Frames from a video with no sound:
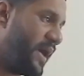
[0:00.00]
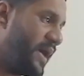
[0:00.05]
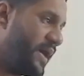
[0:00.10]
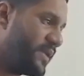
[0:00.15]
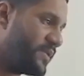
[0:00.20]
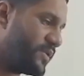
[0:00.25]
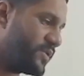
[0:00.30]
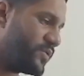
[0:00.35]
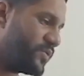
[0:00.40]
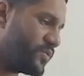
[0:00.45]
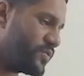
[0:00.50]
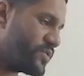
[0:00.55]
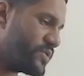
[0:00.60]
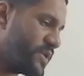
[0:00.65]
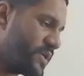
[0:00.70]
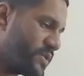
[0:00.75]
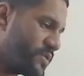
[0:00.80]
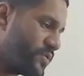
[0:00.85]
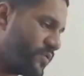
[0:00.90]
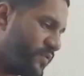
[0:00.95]
added to
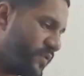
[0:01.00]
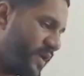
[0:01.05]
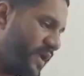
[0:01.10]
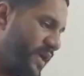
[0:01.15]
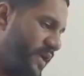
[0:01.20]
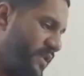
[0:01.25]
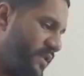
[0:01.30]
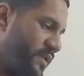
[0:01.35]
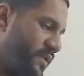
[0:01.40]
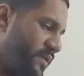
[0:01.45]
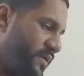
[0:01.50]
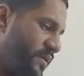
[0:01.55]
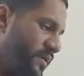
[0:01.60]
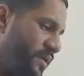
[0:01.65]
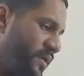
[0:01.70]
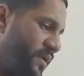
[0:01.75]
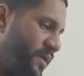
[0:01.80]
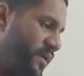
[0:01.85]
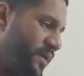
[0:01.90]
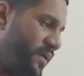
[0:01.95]
6 over 8,
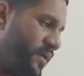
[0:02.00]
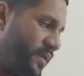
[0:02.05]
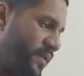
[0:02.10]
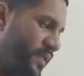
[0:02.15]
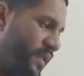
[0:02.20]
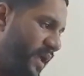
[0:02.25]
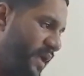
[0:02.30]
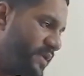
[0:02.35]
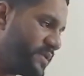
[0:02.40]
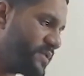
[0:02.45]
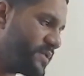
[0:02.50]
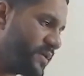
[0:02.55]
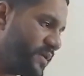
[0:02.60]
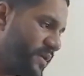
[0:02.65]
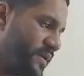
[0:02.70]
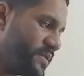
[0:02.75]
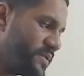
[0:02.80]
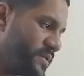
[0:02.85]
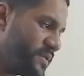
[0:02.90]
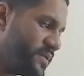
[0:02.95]
the
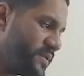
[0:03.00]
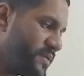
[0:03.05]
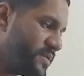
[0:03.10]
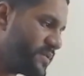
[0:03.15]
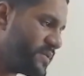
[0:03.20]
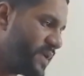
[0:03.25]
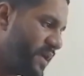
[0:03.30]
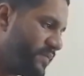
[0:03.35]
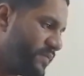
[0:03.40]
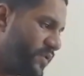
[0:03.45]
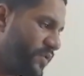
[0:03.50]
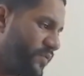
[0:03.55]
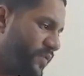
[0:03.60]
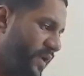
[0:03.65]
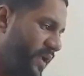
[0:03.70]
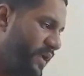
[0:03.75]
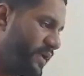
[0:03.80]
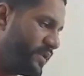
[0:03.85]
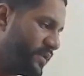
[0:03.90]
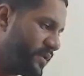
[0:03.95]
answer is 7
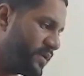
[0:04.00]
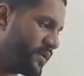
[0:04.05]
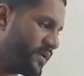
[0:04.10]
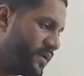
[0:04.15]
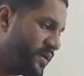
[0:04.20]
over 8.